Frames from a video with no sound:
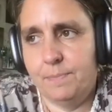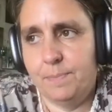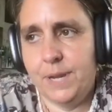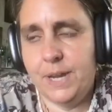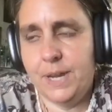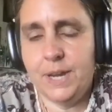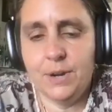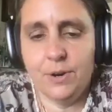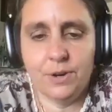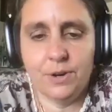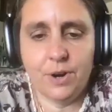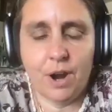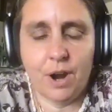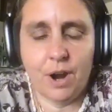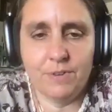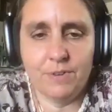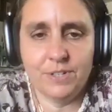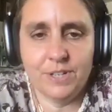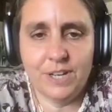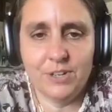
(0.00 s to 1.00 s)
be here in
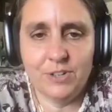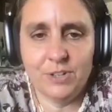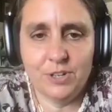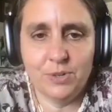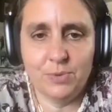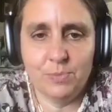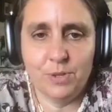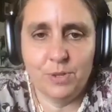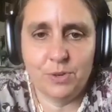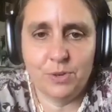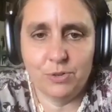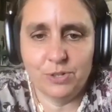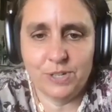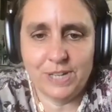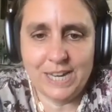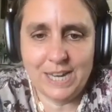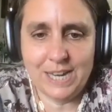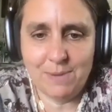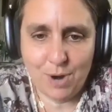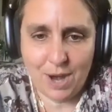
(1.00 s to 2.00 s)
conversation with
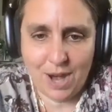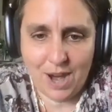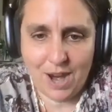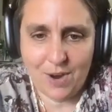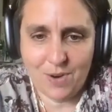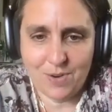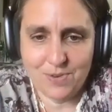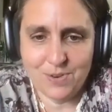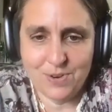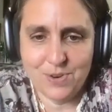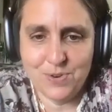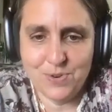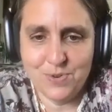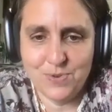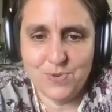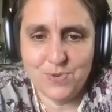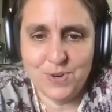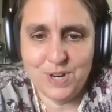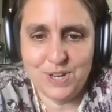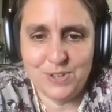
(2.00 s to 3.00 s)
Kristine Brown,
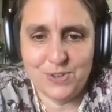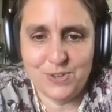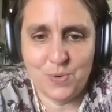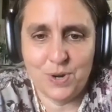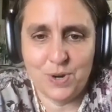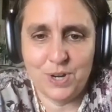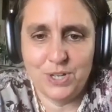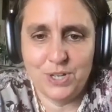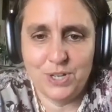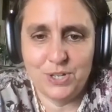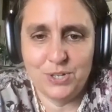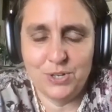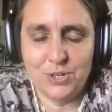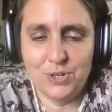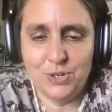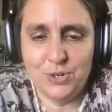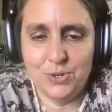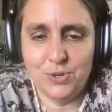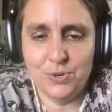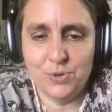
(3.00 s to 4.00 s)
who is going to
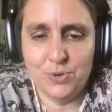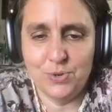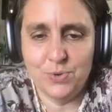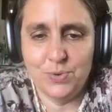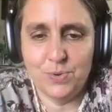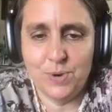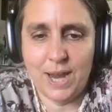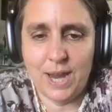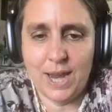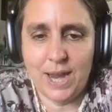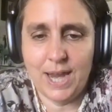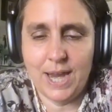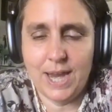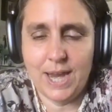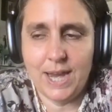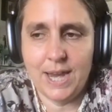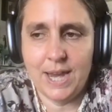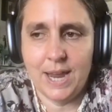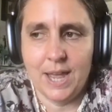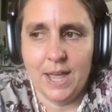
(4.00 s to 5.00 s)
do
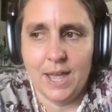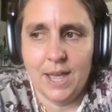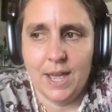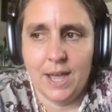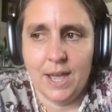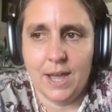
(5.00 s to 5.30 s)
a